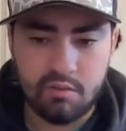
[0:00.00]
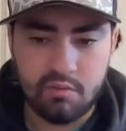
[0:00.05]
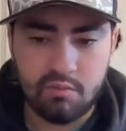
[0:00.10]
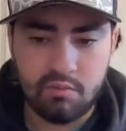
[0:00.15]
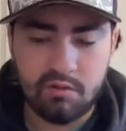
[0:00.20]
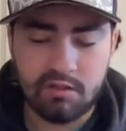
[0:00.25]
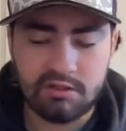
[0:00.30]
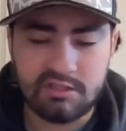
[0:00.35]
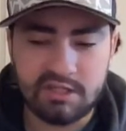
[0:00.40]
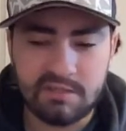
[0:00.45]

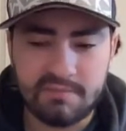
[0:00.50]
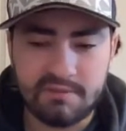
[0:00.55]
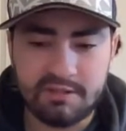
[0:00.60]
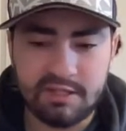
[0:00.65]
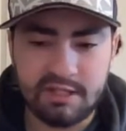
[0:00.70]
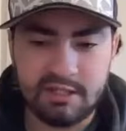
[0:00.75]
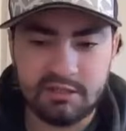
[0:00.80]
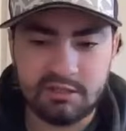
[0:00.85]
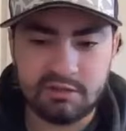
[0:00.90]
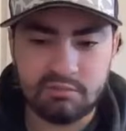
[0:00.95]
what type of
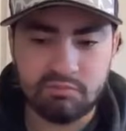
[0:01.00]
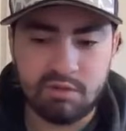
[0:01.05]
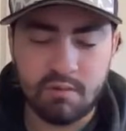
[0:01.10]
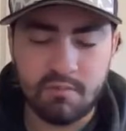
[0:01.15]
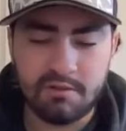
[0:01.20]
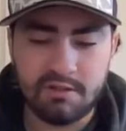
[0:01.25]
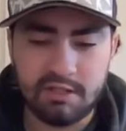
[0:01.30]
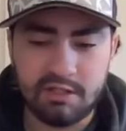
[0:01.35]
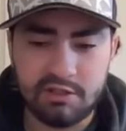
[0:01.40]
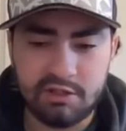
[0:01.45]
things, what
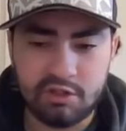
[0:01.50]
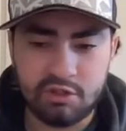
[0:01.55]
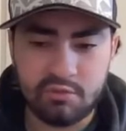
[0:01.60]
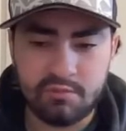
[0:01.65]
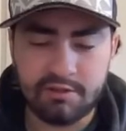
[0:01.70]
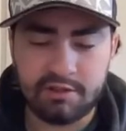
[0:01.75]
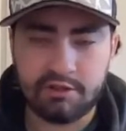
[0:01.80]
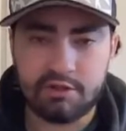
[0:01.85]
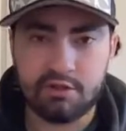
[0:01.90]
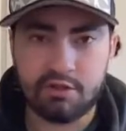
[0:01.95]
would they do
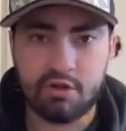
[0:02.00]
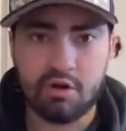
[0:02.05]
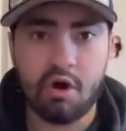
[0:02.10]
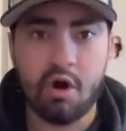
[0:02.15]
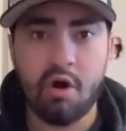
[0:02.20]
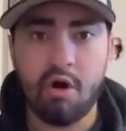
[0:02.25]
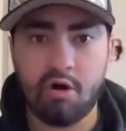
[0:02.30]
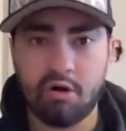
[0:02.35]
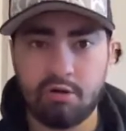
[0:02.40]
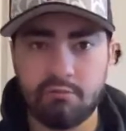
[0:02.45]
with their
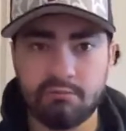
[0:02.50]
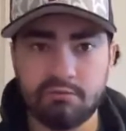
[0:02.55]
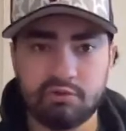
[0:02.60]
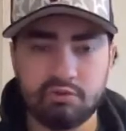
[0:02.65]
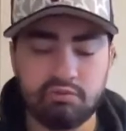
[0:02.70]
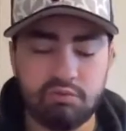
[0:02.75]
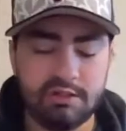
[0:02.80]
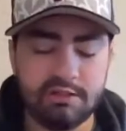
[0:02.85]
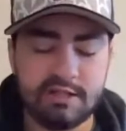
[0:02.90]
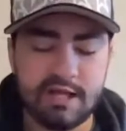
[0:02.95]
arms?
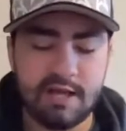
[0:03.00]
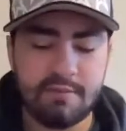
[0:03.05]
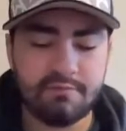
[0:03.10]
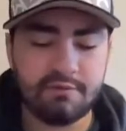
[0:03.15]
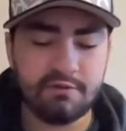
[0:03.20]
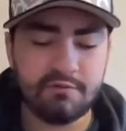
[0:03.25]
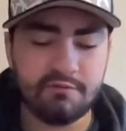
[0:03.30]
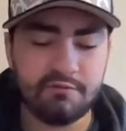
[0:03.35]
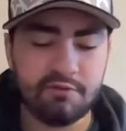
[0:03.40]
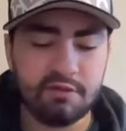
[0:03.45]
What type
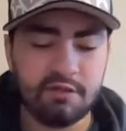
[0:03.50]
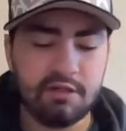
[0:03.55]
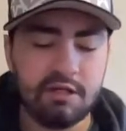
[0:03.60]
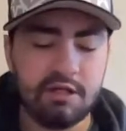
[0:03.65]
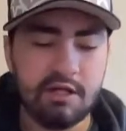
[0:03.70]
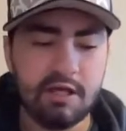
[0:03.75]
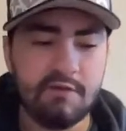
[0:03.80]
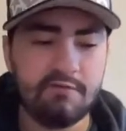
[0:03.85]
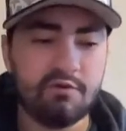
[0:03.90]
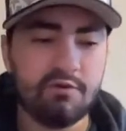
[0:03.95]
of,
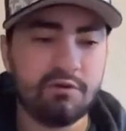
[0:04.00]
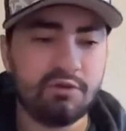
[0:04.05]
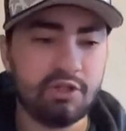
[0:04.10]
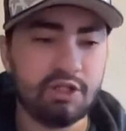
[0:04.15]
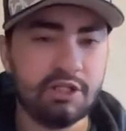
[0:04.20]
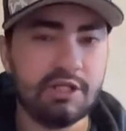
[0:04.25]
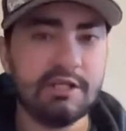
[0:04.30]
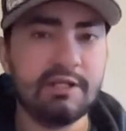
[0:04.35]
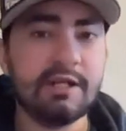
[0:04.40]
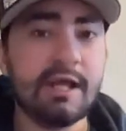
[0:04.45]
if you were
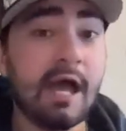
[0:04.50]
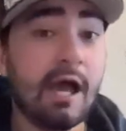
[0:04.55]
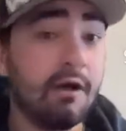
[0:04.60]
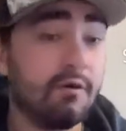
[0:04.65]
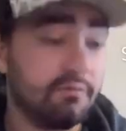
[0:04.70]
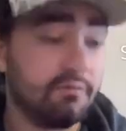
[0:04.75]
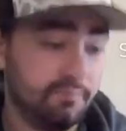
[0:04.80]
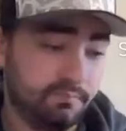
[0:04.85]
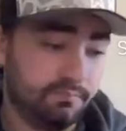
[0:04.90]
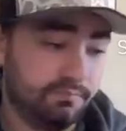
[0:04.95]
looking
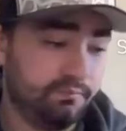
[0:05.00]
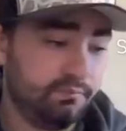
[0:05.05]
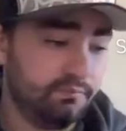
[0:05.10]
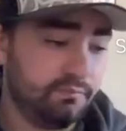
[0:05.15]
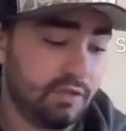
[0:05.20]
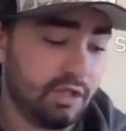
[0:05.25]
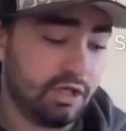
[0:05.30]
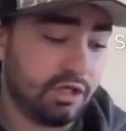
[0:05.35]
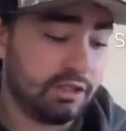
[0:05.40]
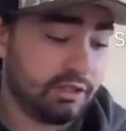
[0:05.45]
down
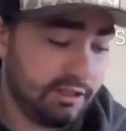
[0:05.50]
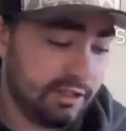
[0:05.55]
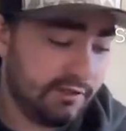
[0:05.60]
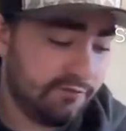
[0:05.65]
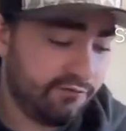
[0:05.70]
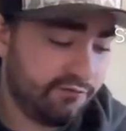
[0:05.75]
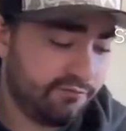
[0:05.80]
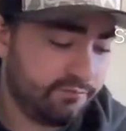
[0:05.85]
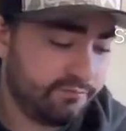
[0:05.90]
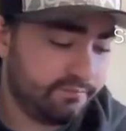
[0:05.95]
a cliff,
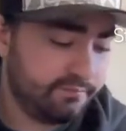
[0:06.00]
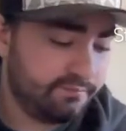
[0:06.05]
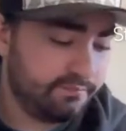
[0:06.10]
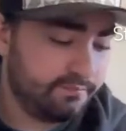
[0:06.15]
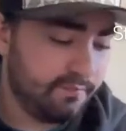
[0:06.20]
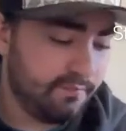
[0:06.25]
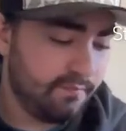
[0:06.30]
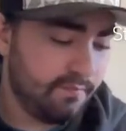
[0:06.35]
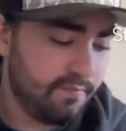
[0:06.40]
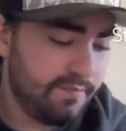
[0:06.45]

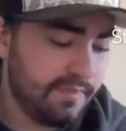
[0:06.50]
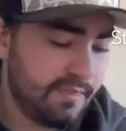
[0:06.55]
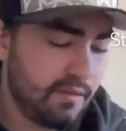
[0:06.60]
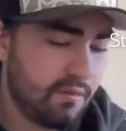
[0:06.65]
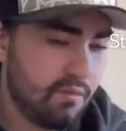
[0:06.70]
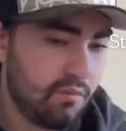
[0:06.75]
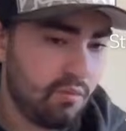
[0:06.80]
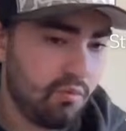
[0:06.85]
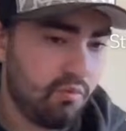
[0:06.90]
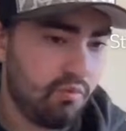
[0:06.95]

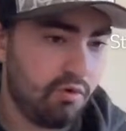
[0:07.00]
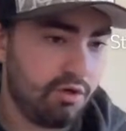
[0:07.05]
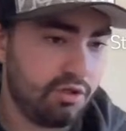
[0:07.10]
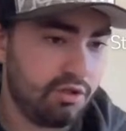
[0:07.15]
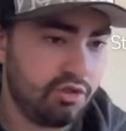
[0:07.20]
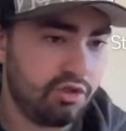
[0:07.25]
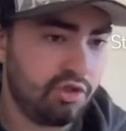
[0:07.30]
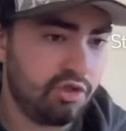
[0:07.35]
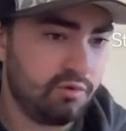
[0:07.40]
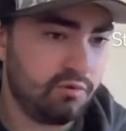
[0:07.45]
what are you
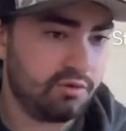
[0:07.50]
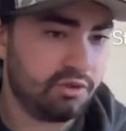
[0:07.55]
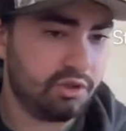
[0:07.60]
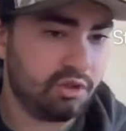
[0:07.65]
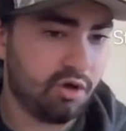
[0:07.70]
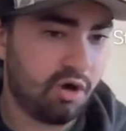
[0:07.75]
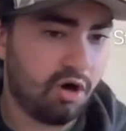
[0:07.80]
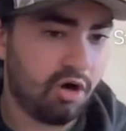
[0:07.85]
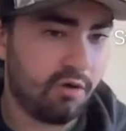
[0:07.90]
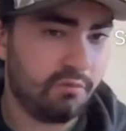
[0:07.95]
doing with
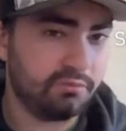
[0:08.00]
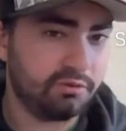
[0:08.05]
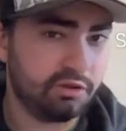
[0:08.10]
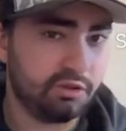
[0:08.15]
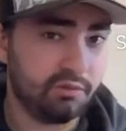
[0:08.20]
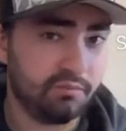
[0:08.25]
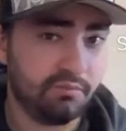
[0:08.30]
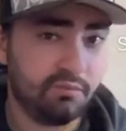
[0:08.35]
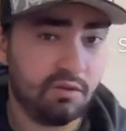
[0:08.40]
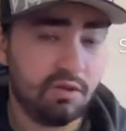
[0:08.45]
your arms? Are
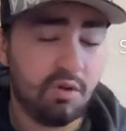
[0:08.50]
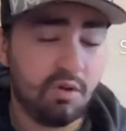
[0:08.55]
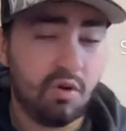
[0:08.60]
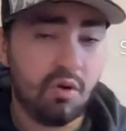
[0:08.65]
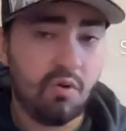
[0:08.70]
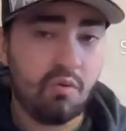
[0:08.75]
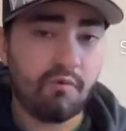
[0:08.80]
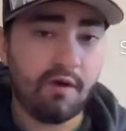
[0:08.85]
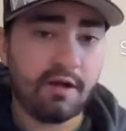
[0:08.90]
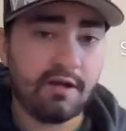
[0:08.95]
you
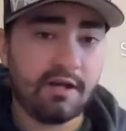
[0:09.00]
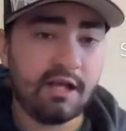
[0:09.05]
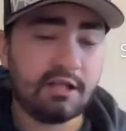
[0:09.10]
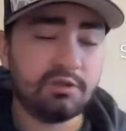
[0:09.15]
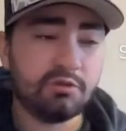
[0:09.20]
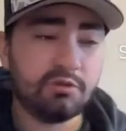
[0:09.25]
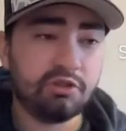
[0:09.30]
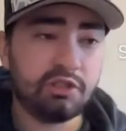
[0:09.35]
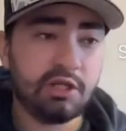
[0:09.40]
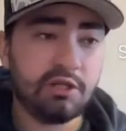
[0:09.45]
right next to
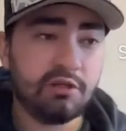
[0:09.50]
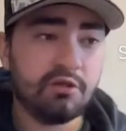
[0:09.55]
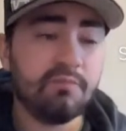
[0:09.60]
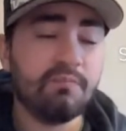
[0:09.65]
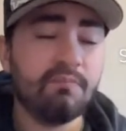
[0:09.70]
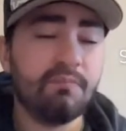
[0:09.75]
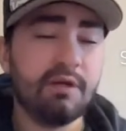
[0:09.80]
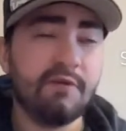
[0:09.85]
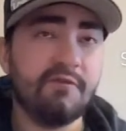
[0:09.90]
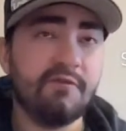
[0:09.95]
each other?
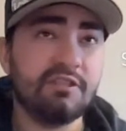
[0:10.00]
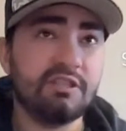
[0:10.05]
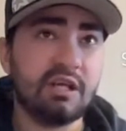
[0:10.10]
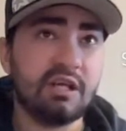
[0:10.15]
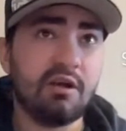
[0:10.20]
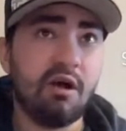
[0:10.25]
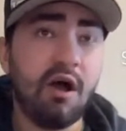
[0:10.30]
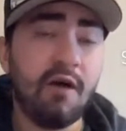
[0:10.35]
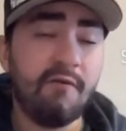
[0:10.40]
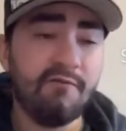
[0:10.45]
But if it's a
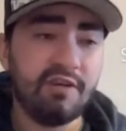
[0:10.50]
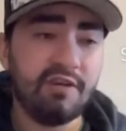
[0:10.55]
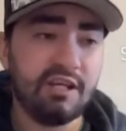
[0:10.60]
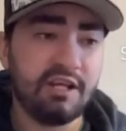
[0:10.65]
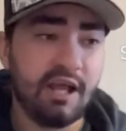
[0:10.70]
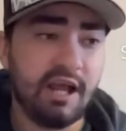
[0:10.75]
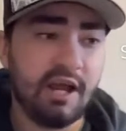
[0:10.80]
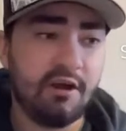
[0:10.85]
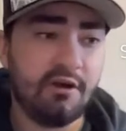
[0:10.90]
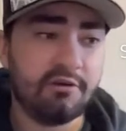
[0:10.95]
confident
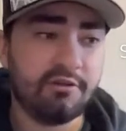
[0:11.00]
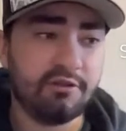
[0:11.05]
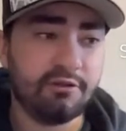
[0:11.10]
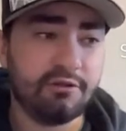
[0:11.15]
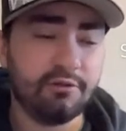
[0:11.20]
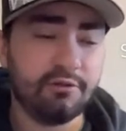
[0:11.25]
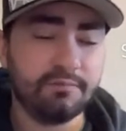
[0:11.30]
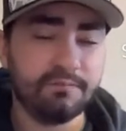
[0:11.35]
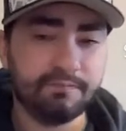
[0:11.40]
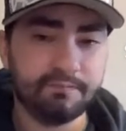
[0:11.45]

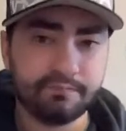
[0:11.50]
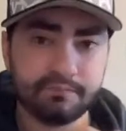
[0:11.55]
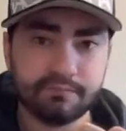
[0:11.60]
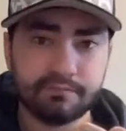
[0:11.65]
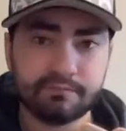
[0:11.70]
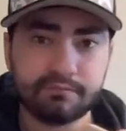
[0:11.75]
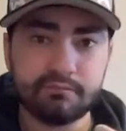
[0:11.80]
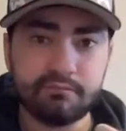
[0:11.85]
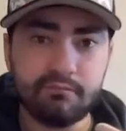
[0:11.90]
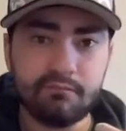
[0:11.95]
character,
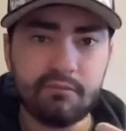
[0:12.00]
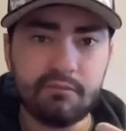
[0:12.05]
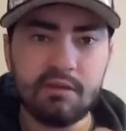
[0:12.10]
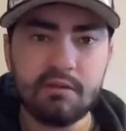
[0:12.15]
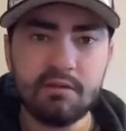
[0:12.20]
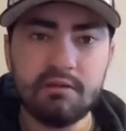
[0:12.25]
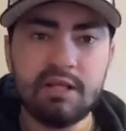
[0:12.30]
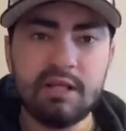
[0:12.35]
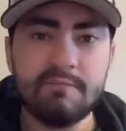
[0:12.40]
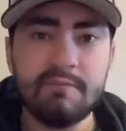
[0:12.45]

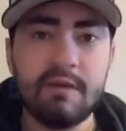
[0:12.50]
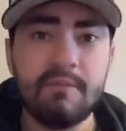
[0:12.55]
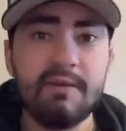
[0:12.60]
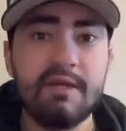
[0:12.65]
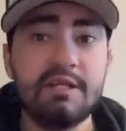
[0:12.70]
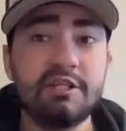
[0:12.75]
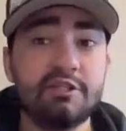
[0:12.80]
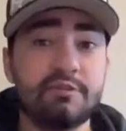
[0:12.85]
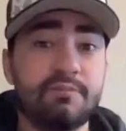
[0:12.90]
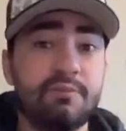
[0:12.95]
like maybe he
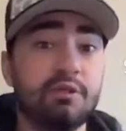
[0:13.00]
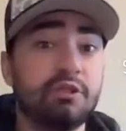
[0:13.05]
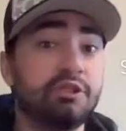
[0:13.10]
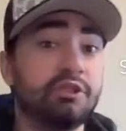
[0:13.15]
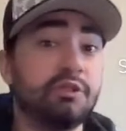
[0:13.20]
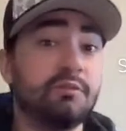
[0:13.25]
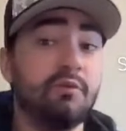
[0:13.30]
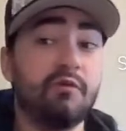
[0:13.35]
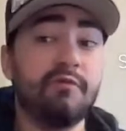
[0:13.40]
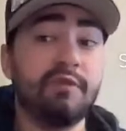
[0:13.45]
just pushed
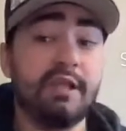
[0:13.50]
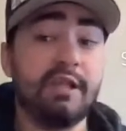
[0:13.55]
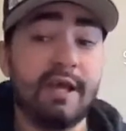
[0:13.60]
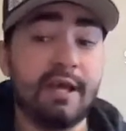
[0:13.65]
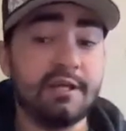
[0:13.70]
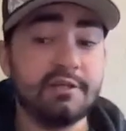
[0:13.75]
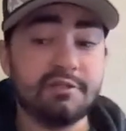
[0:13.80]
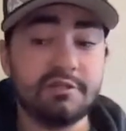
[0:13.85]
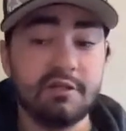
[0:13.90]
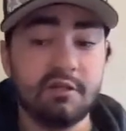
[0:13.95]
them over the
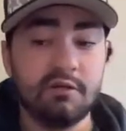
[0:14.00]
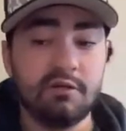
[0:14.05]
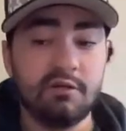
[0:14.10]
edge,